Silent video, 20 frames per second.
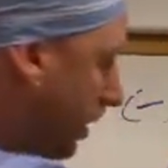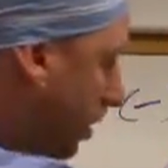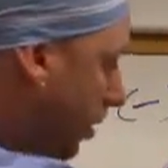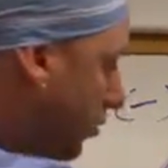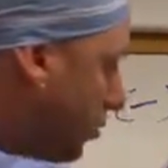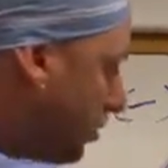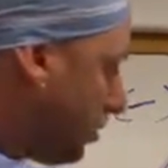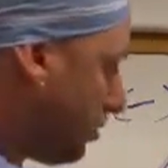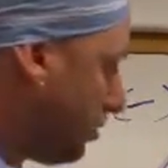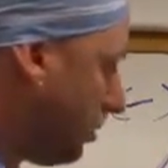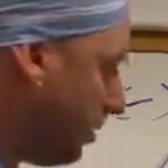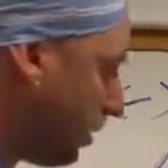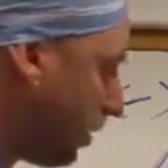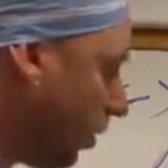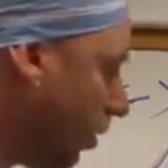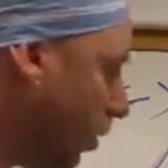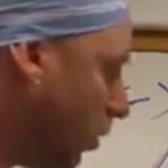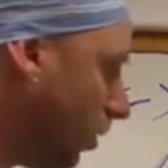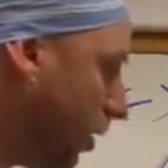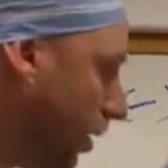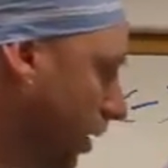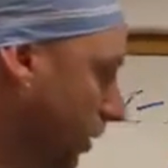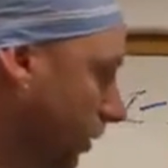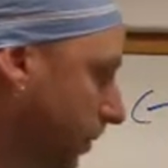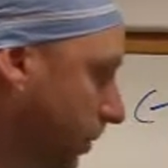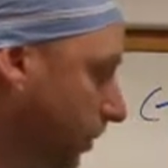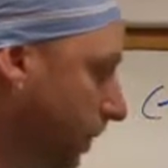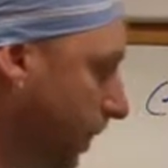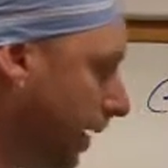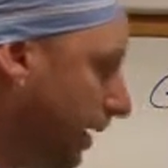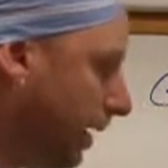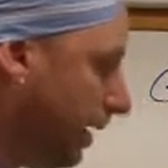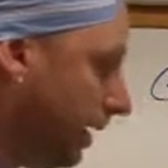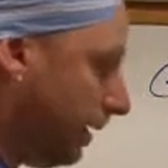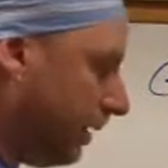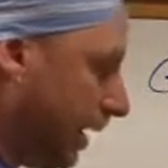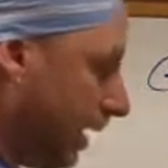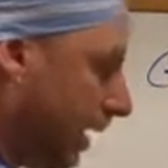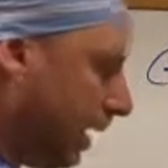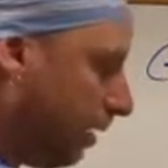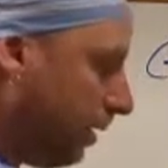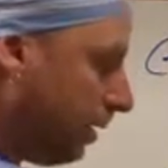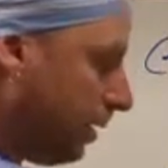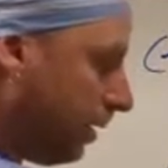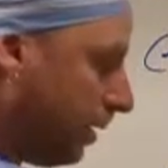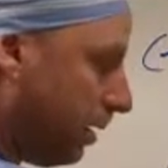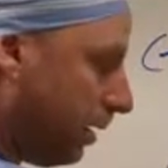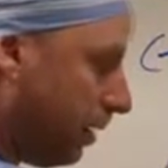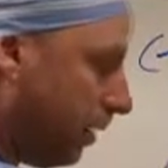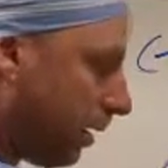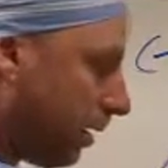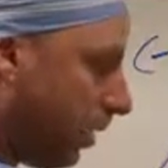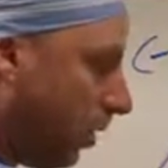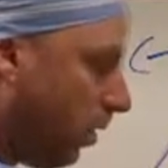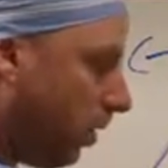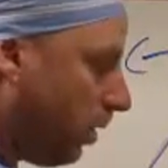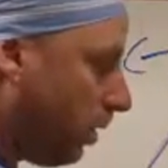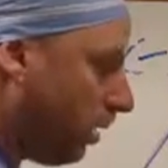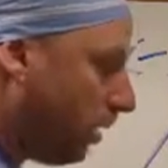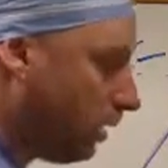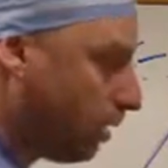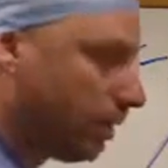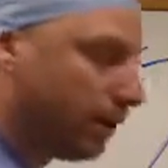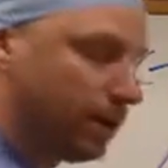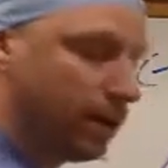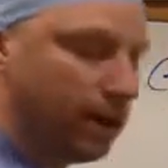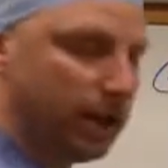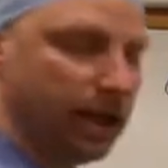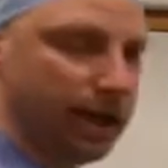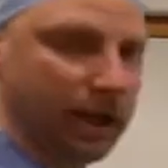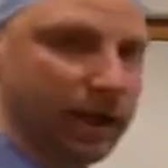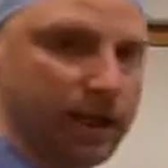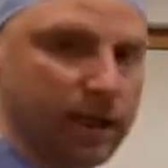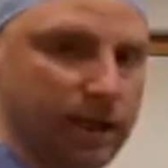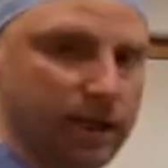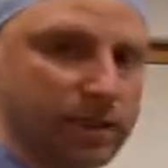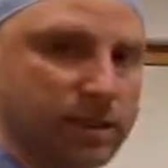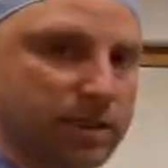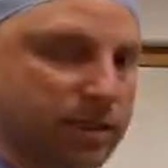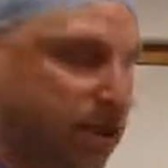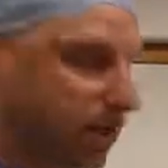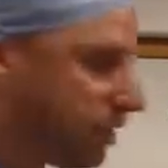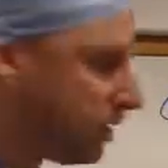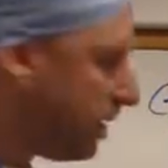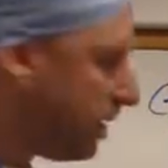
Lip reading: closer to the core. Now, the core is